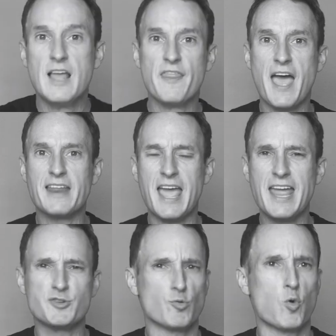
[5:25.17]
that
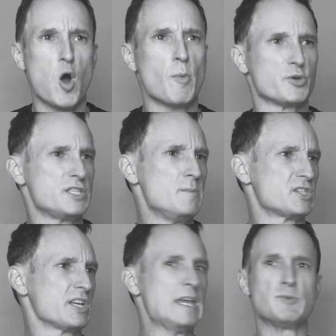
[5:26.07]
Andrew Cuomo seems
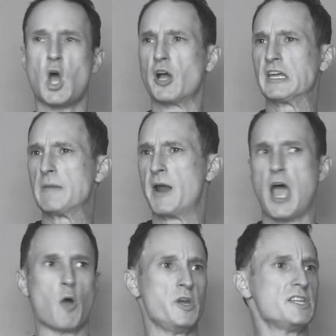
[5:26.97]
to keep talking about
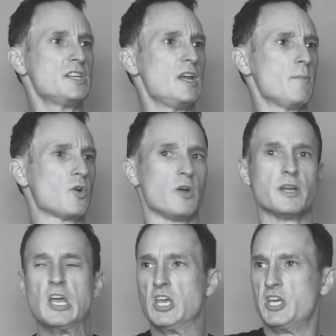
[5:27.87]
how he's an immigrant,
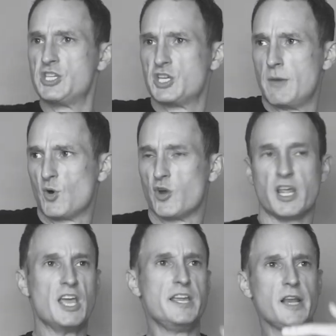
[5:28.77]
he's an immigrant,
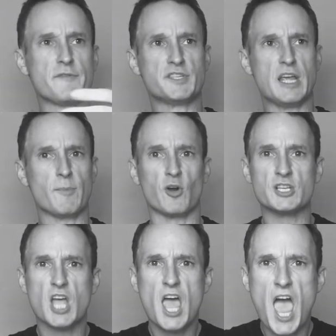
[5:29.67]
he loves the immigrants,